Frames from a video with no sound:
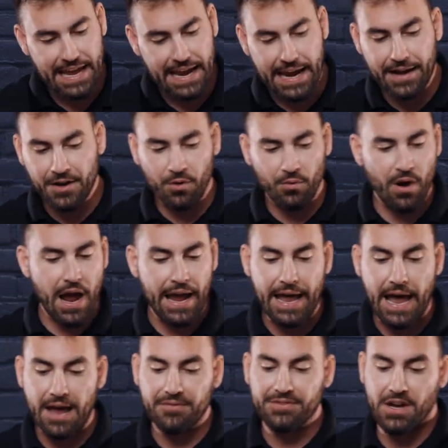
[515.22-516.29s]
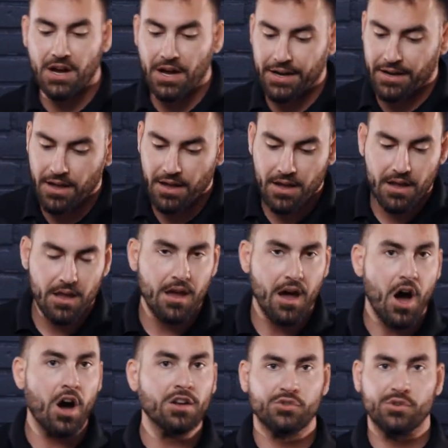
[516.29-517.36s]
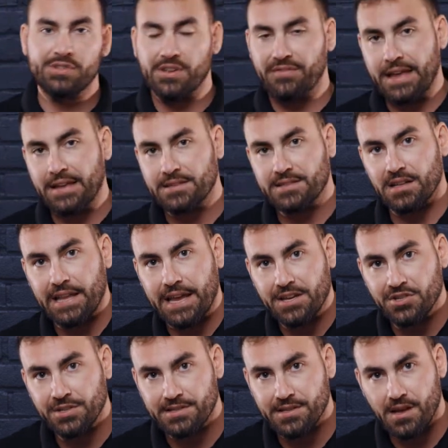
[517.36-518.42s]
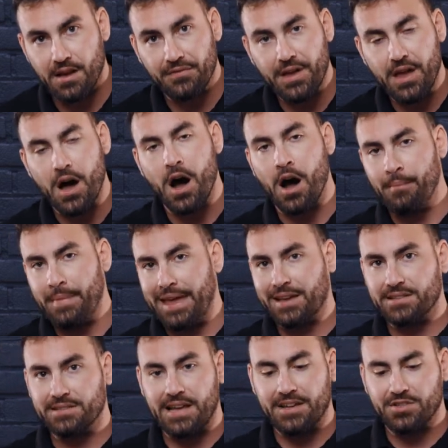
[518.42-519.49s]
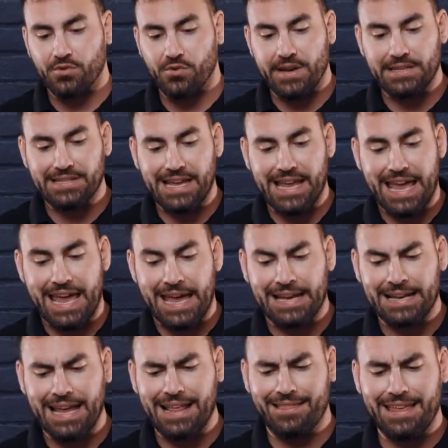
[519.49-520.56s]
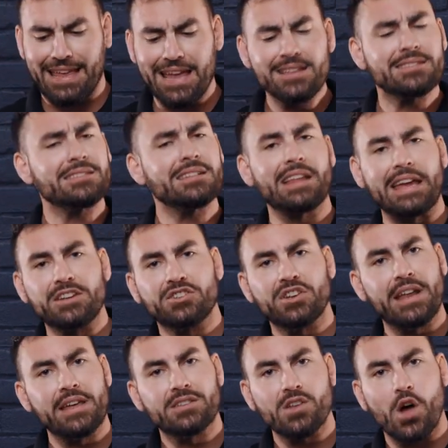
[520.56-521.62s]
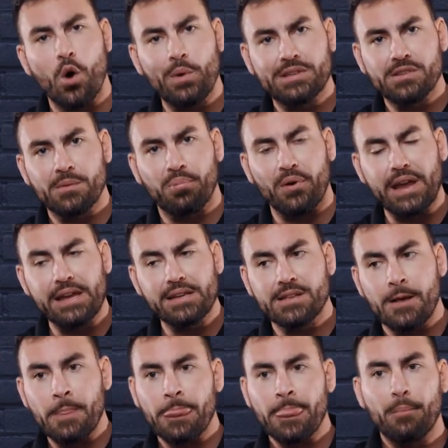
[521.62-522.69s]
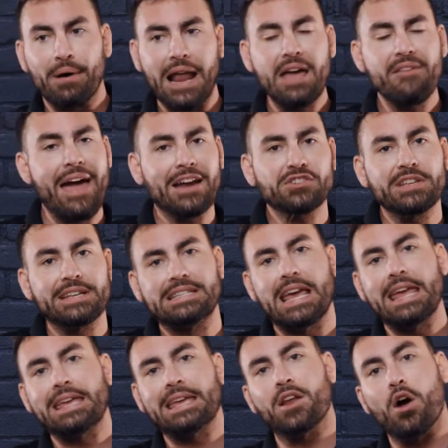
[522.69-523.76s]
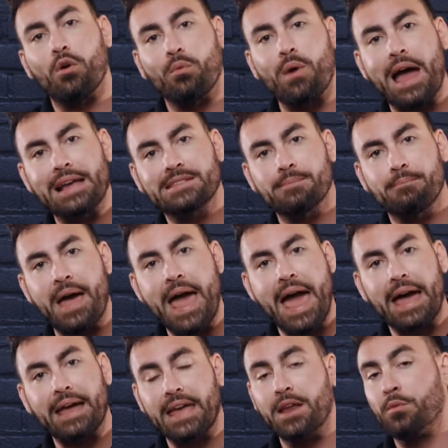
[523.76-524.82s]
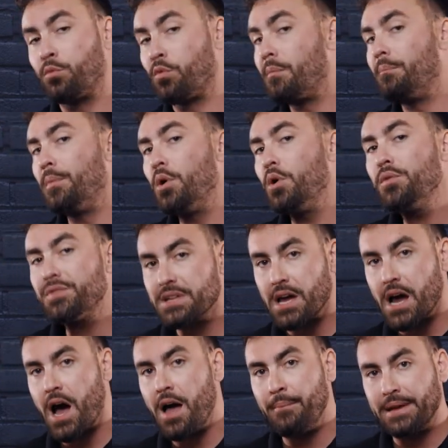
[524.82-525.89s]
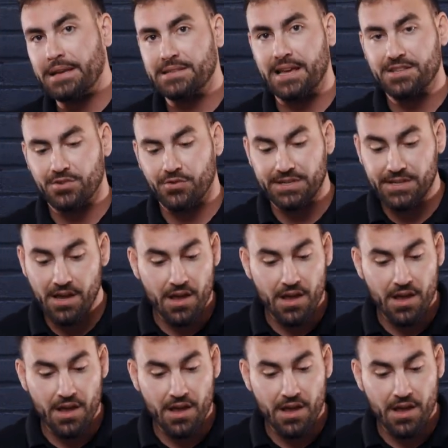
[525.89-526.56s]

In an Arai, I've done hundreds of installations of comm accessories, and the installation is always a breeze, but I've actually taken Arai's back and removed comm accessories